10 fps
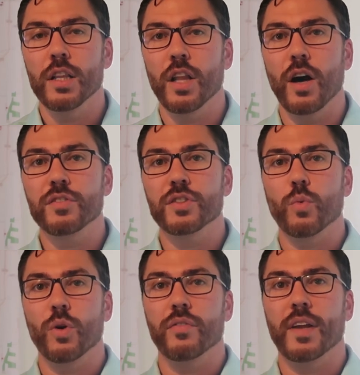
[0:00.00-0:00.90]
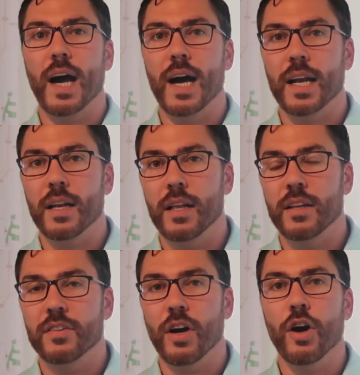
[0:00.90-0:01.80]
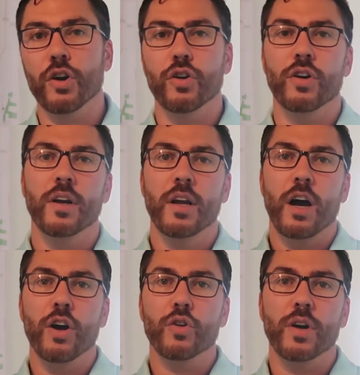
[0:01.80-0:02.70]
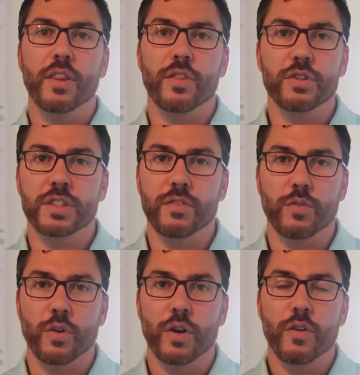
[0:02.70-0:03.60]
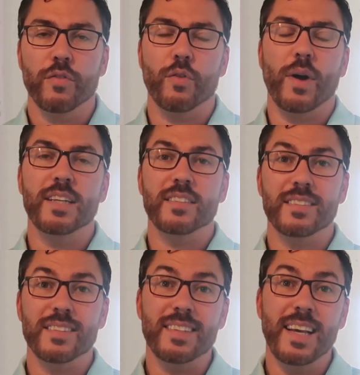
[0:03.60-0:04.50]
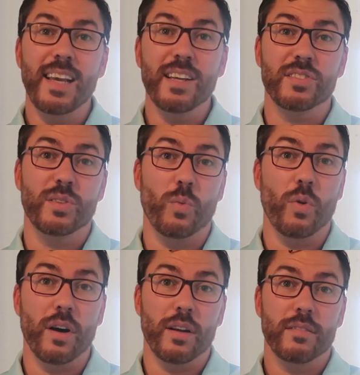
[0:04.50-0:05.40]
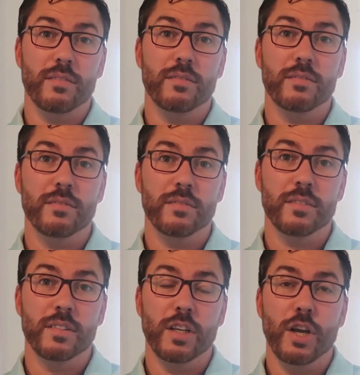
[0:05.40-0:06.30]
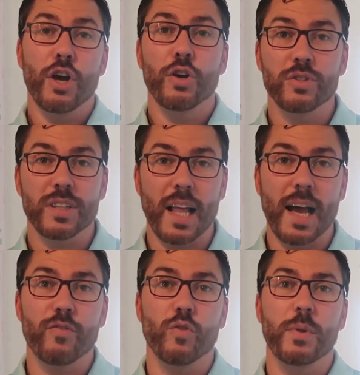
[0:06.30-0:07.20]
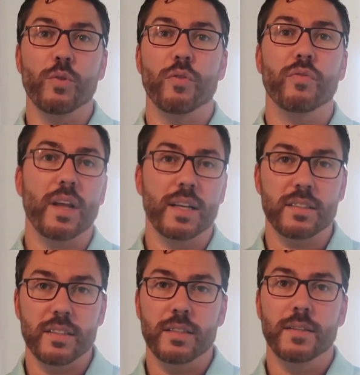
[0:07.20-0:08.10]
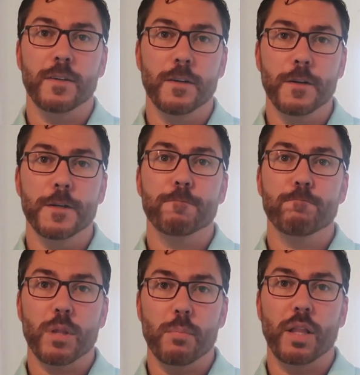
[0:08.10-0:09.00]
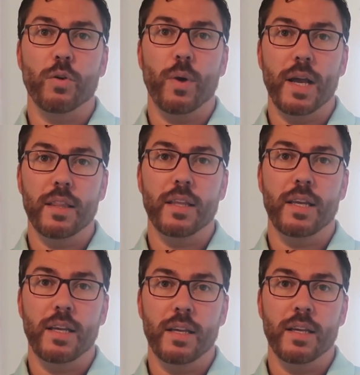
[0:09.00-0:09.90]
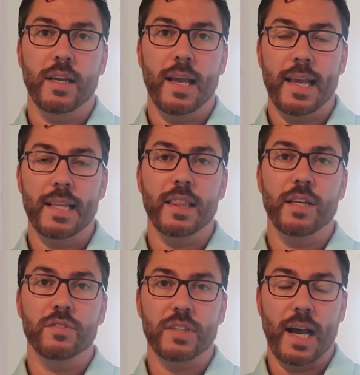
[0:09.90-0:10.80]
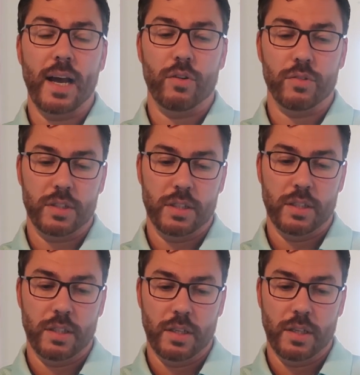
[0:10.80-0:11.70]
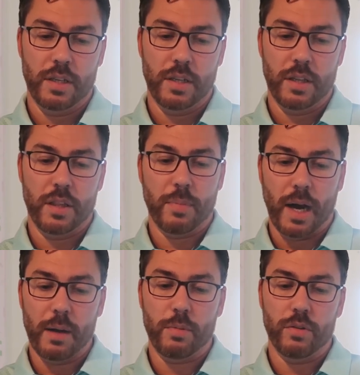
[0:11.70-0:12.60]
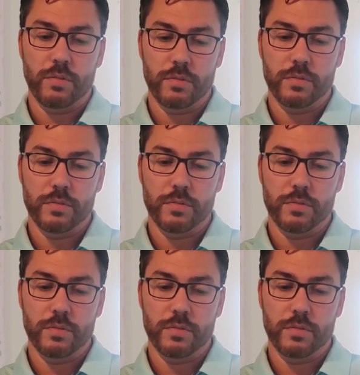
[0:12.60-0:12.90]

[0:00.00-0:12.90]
loves the Word of God and is hungry and thirsty for righteousness, he is the one whose life will be reflected by the way that he lives out the Bible.